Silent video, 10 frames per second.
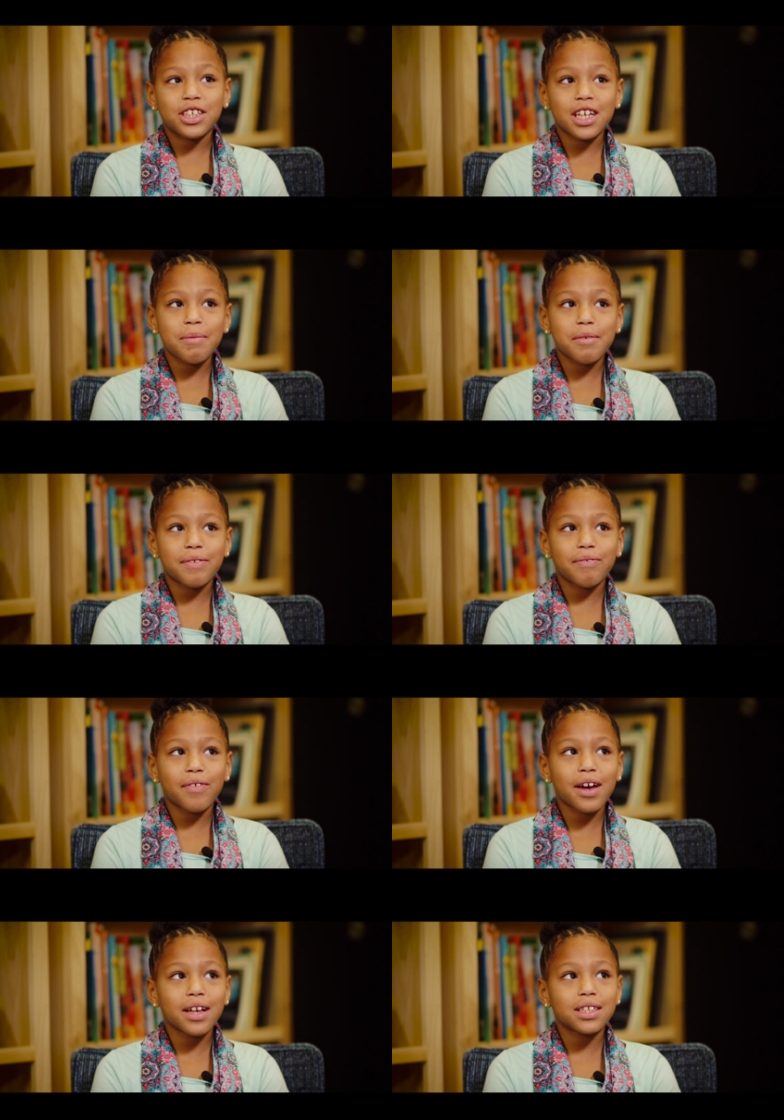Gym is
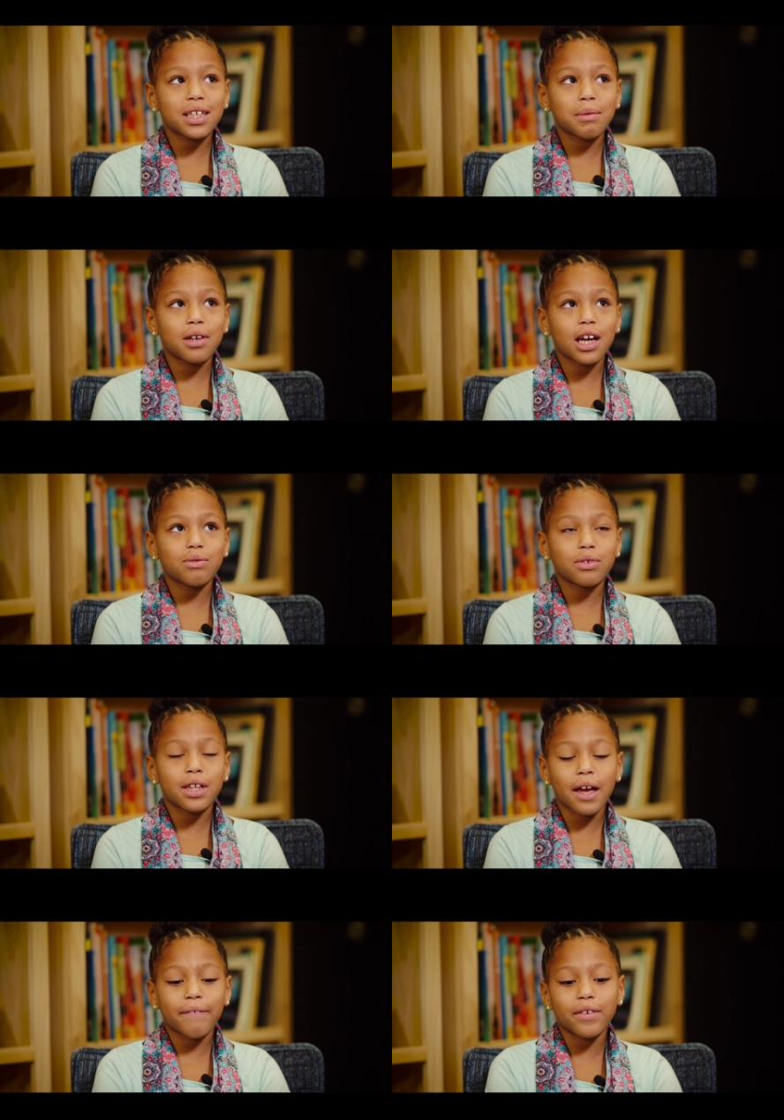fun. Sometimes we
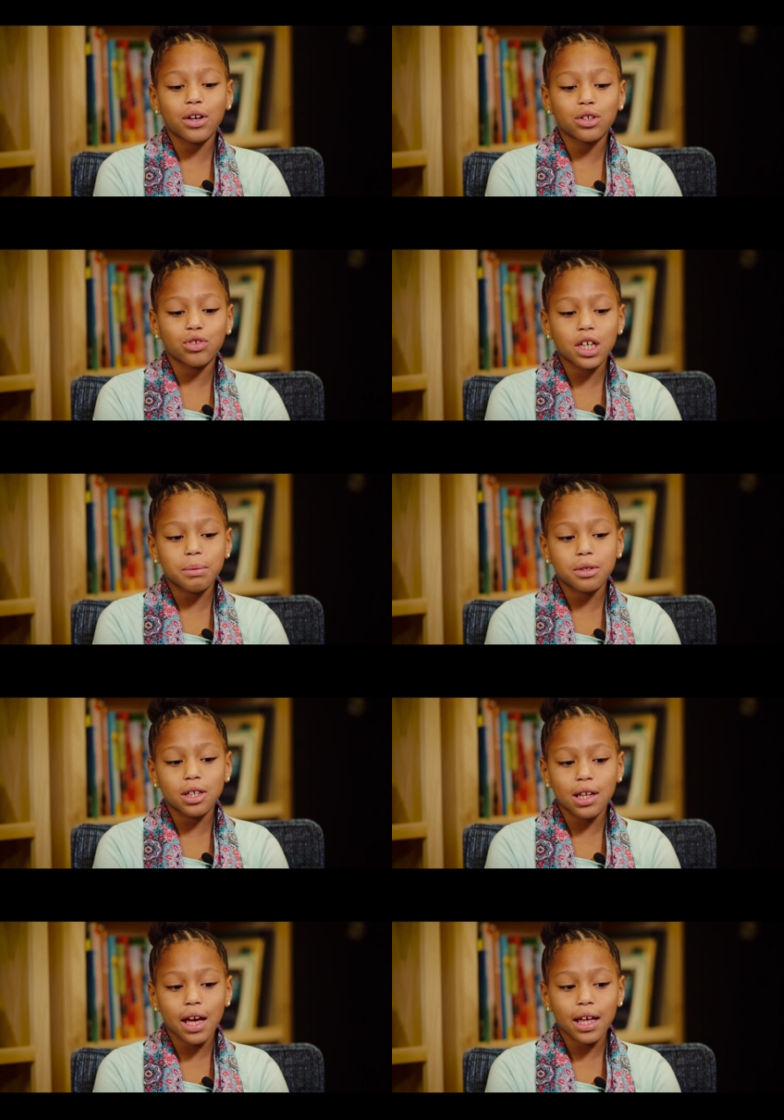take field trips
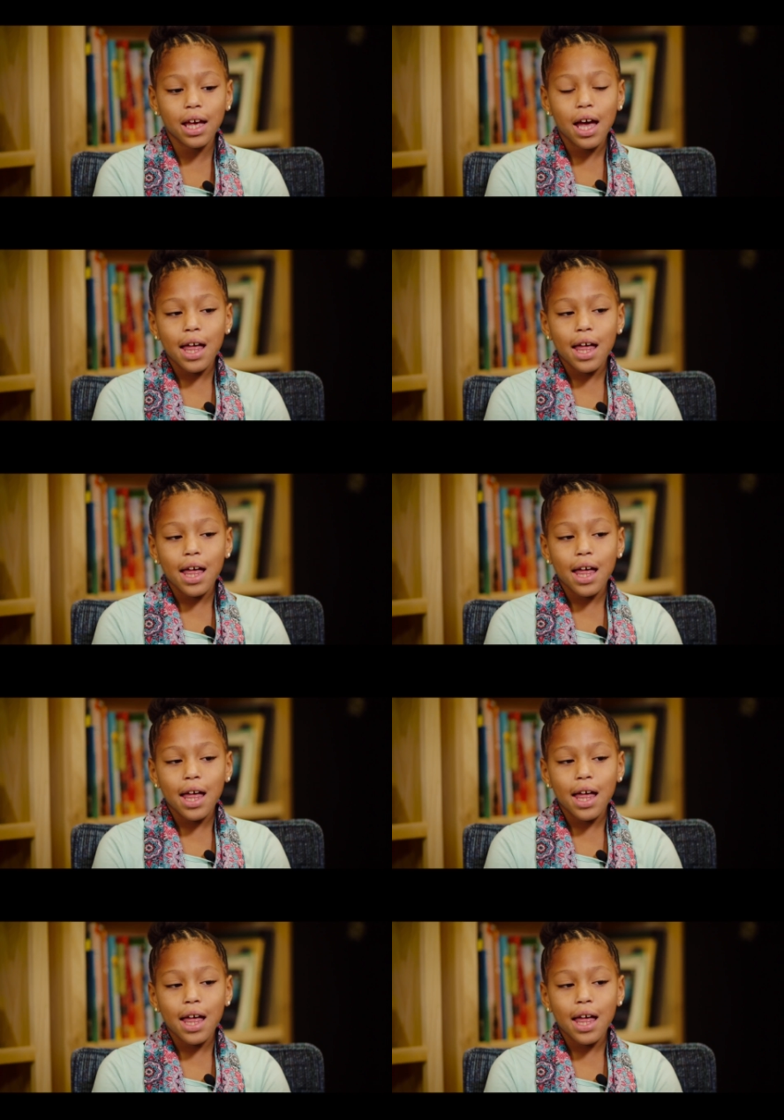to like